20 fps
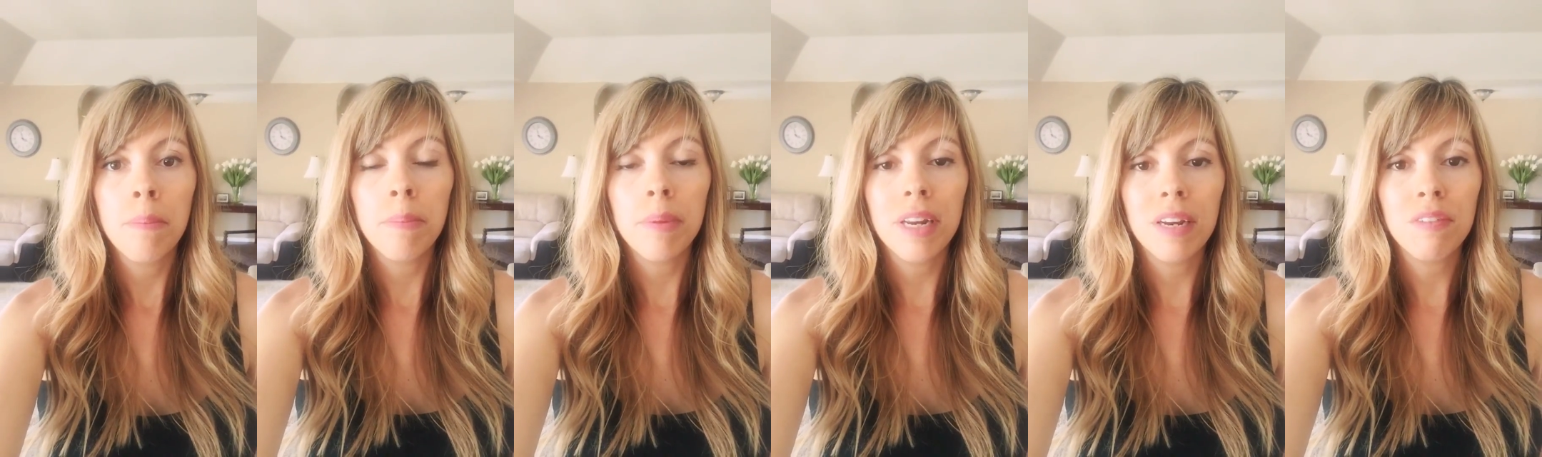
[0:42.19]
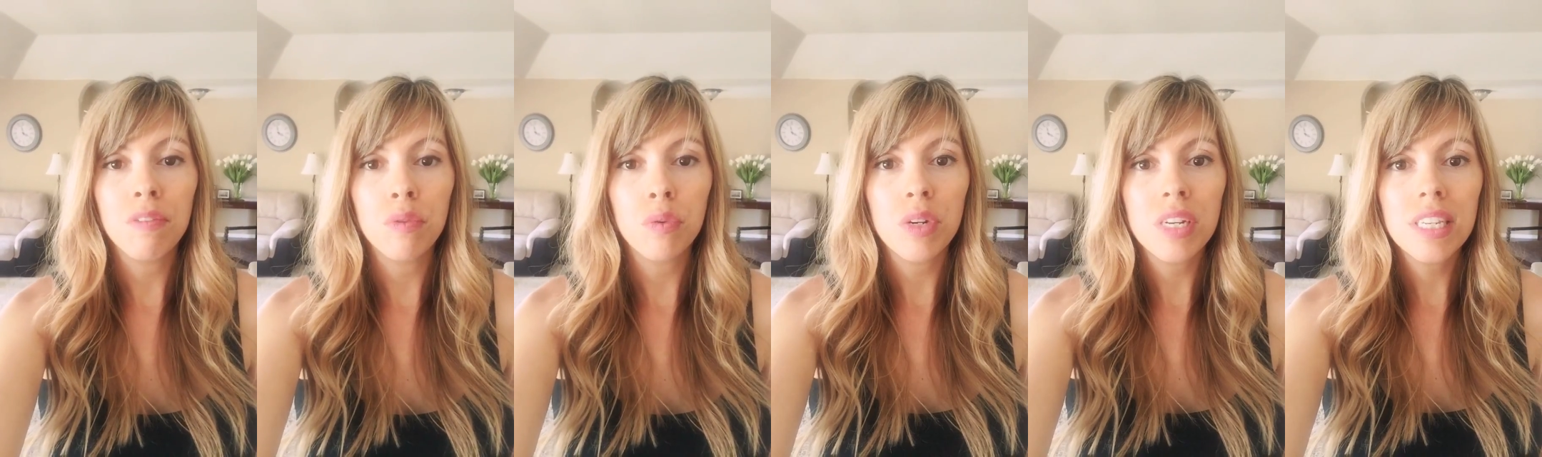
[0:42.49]
But
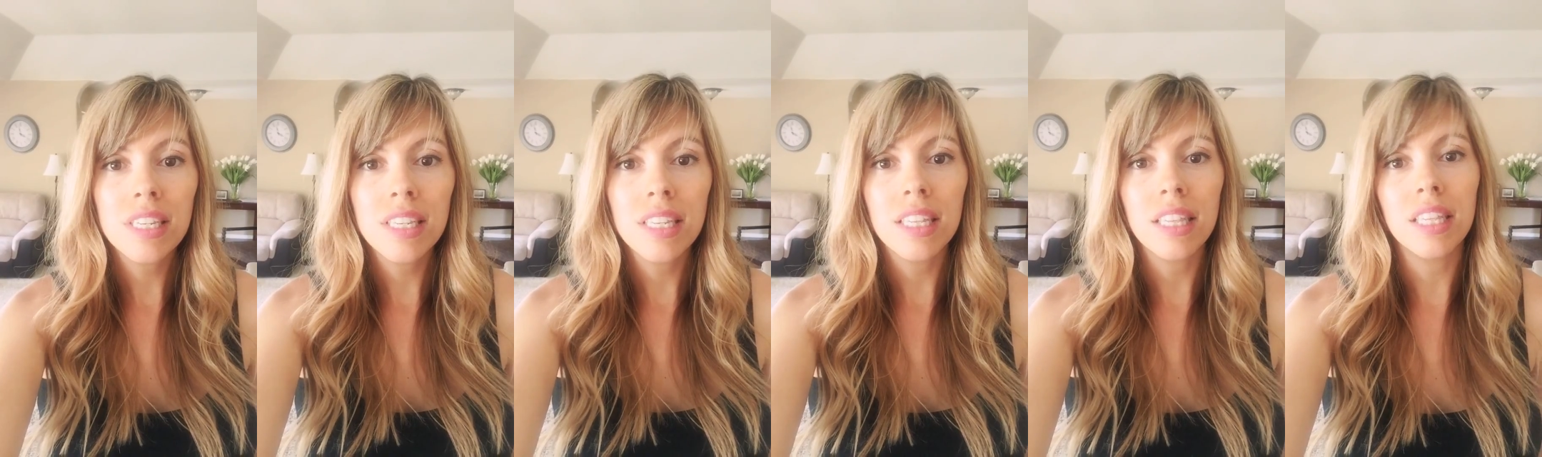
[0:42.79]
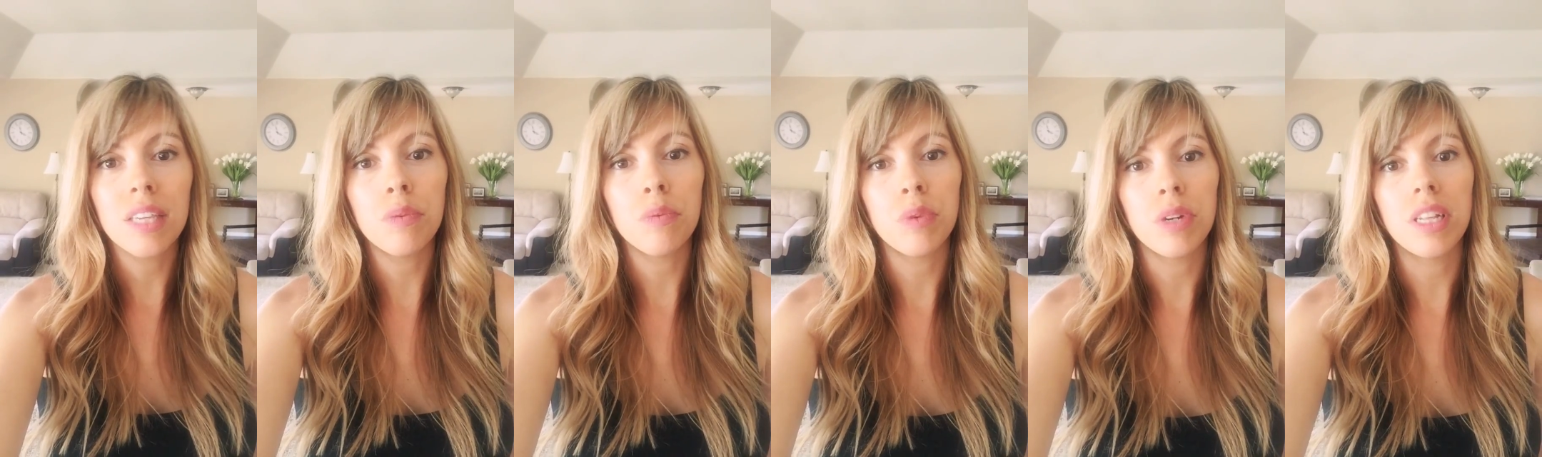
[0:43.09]
I've
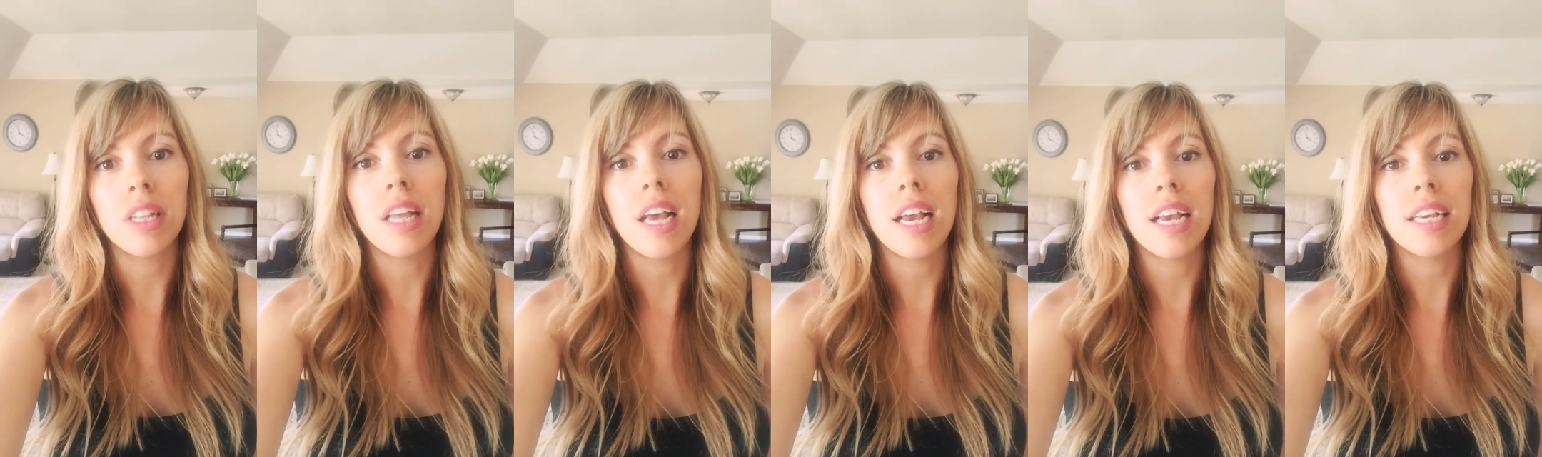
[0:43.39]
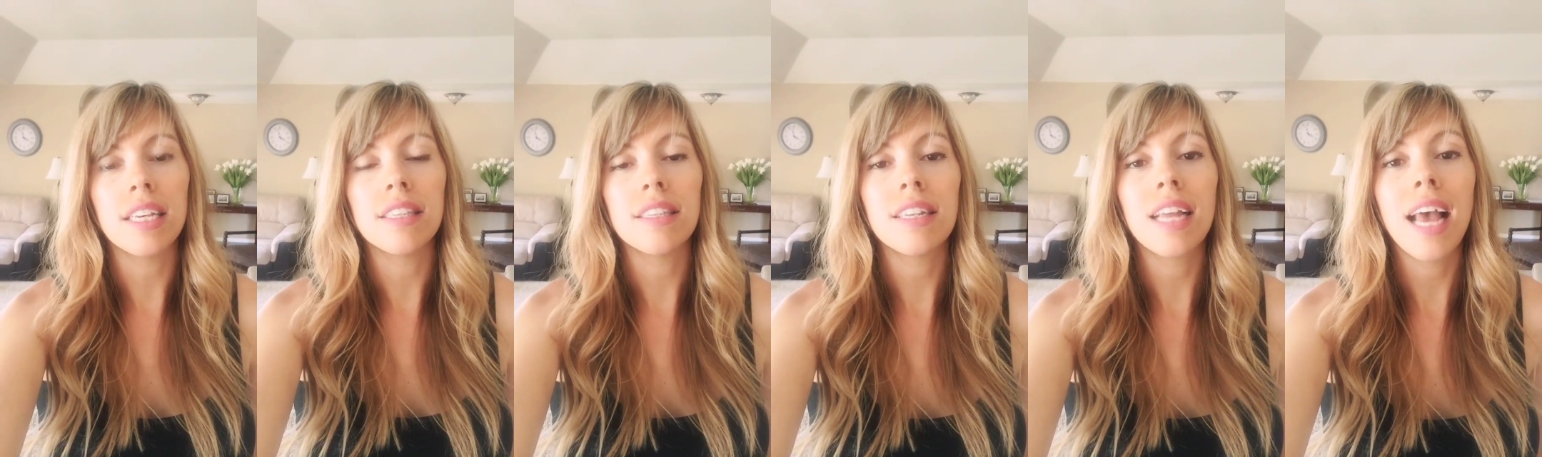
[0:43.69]
recently
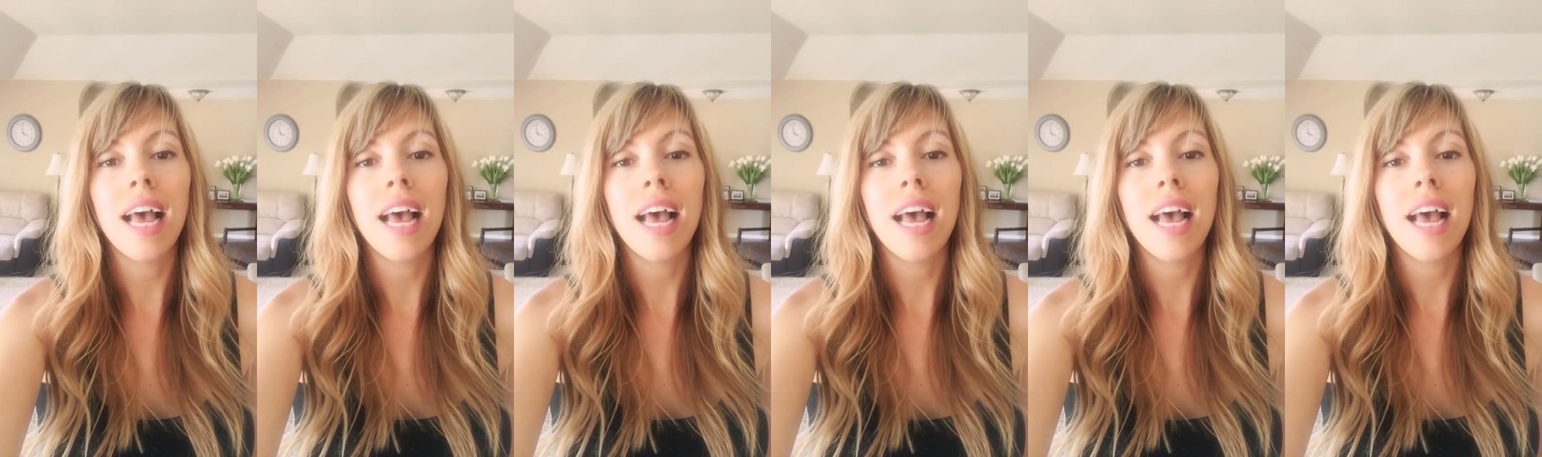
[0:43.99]
realized